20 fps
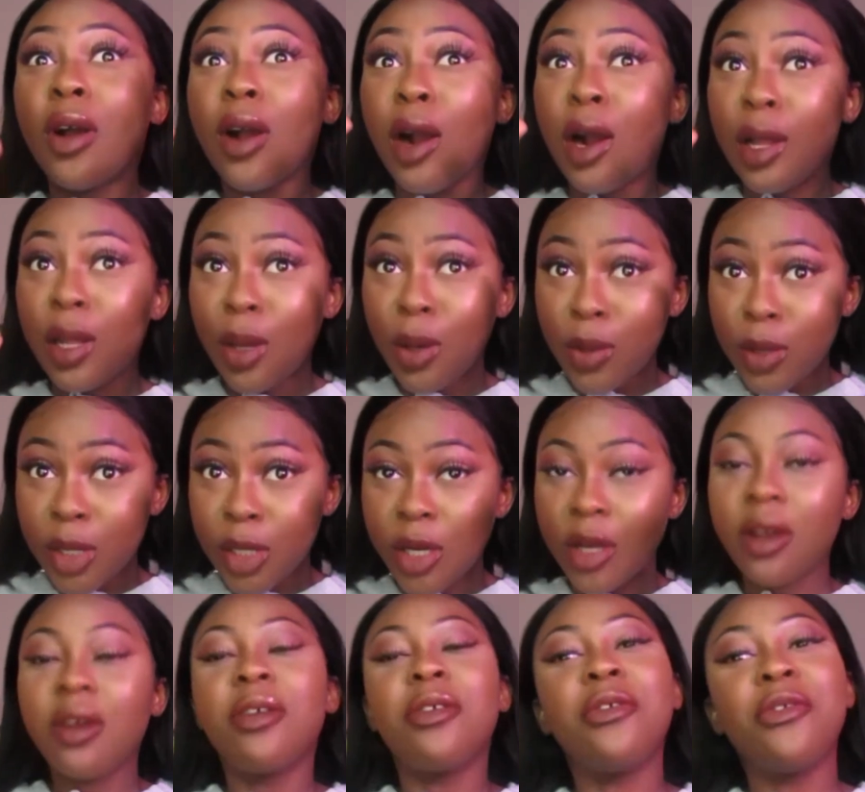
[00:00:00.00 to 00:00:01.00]

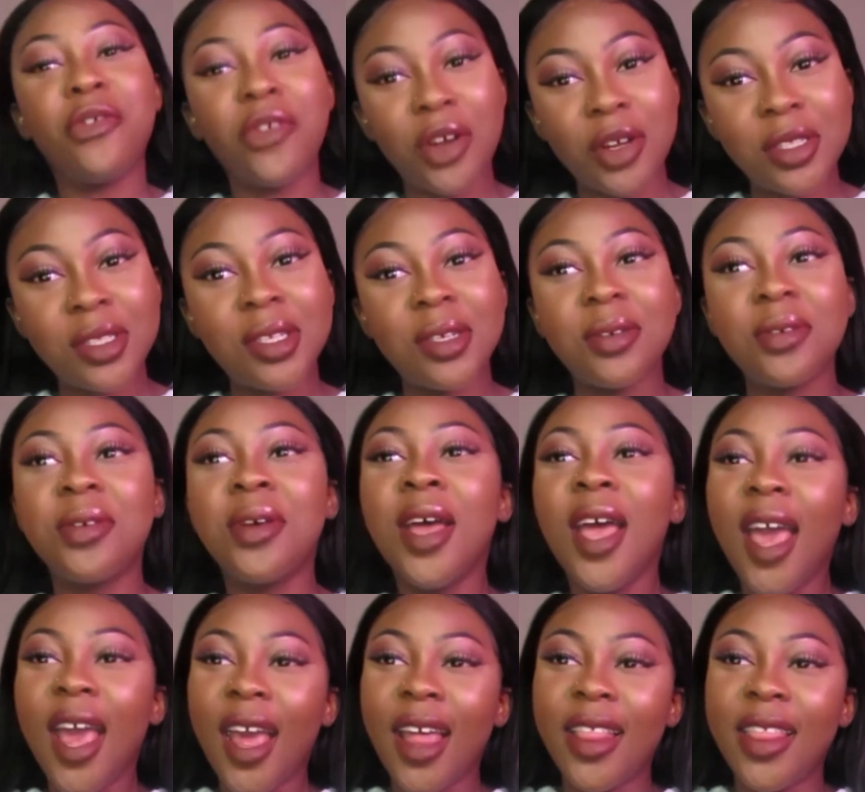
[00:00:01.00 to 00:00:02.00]
closure frontal,
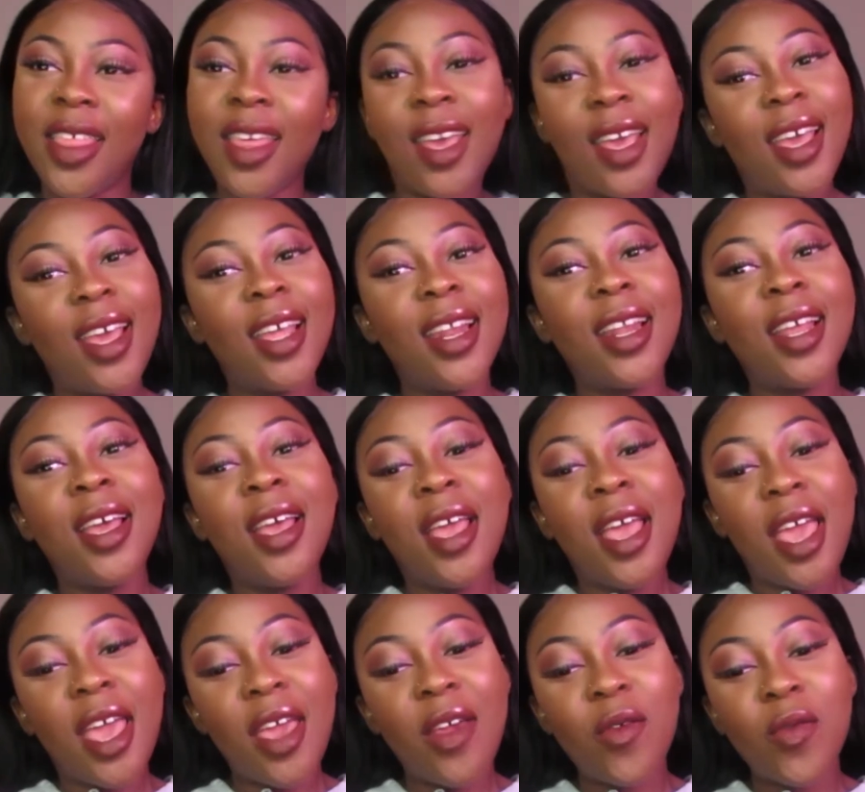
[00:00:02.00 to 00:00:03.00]
and then
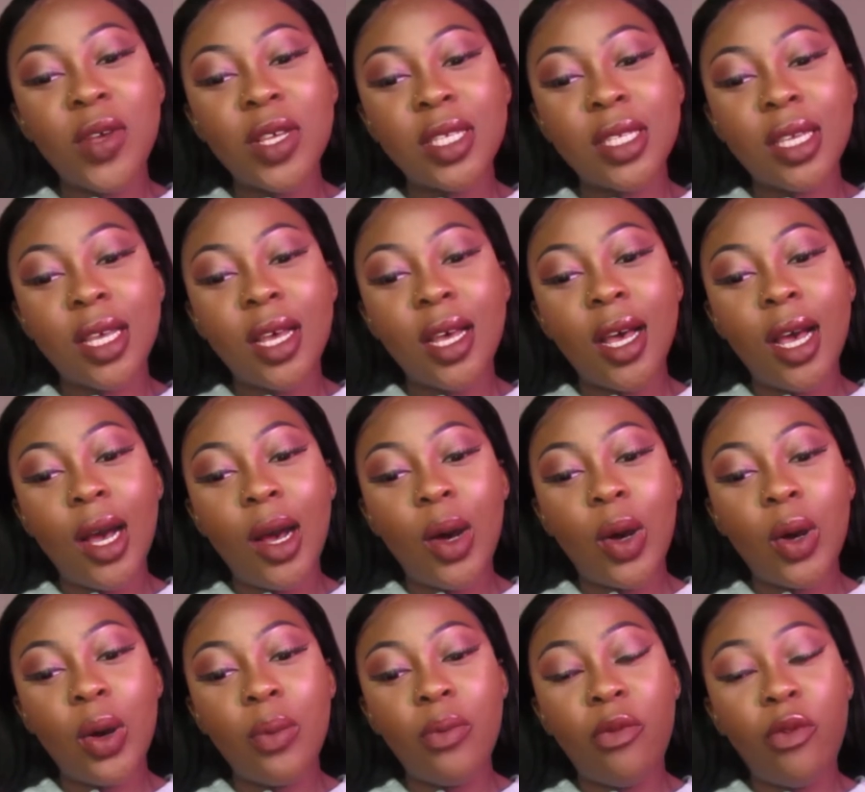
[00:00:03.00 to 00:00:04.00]
it was a
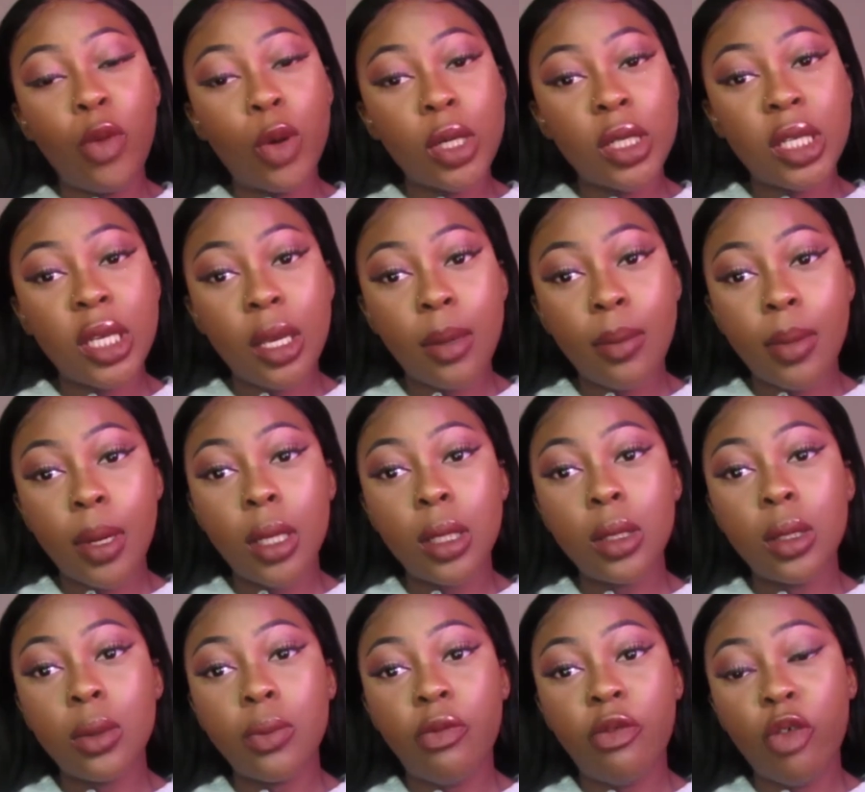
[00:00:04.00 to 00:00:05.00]

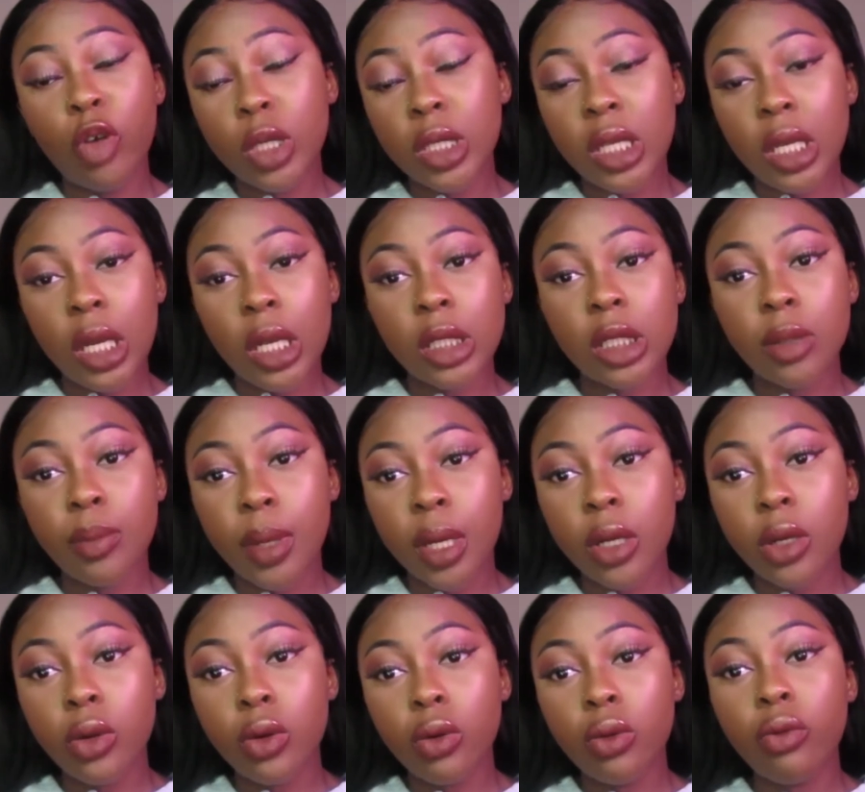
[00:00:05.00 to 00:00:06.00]
14-inch
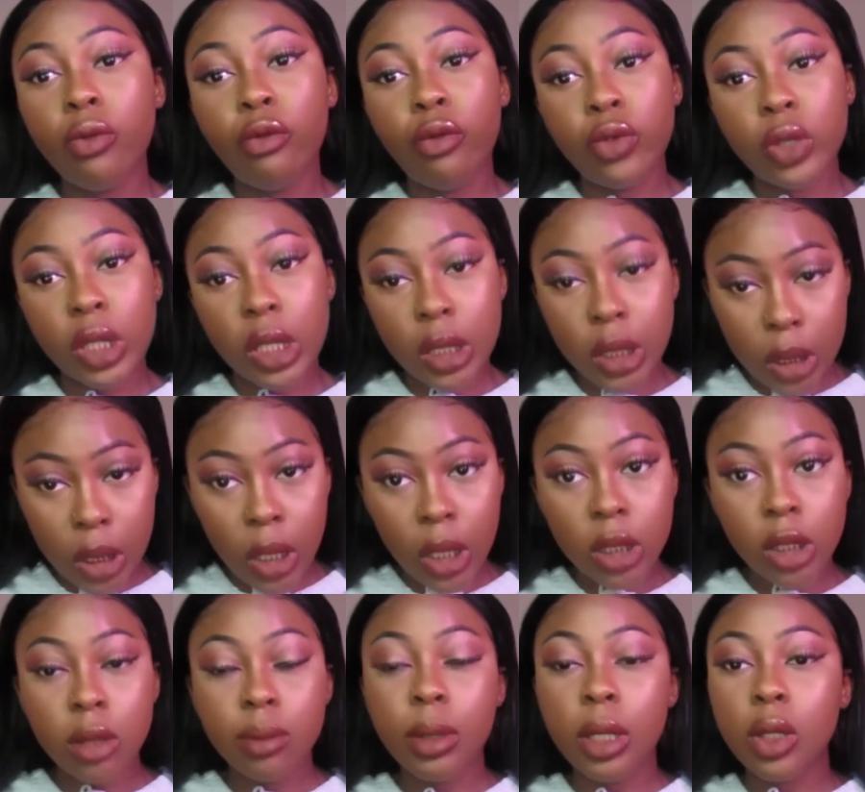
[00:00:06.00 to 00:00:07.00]
bundle,
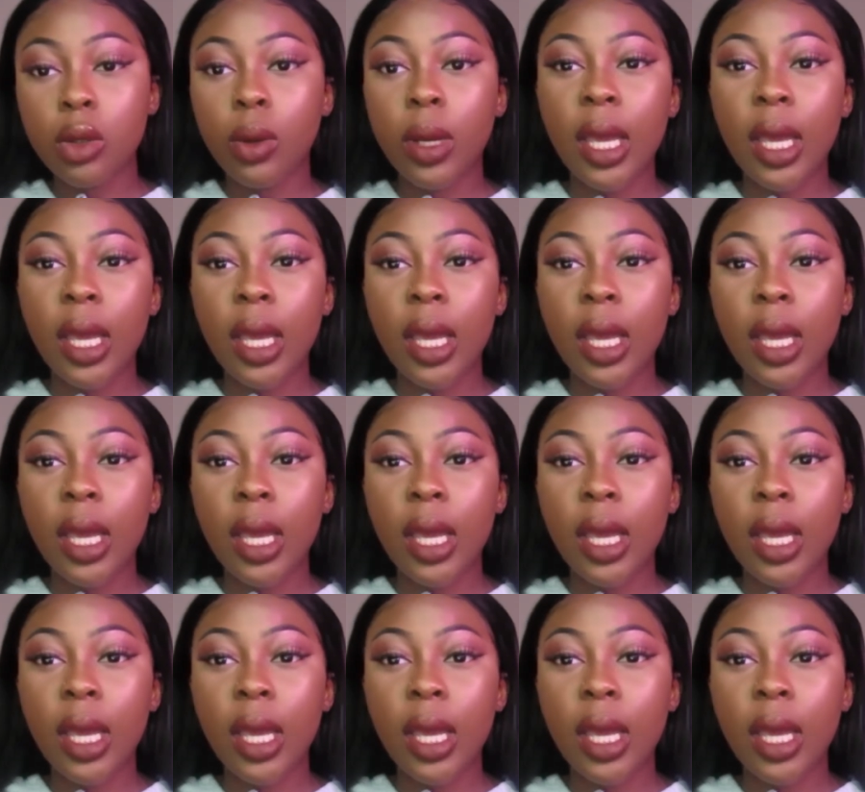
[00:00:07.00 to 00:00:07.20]
16-inch bundle,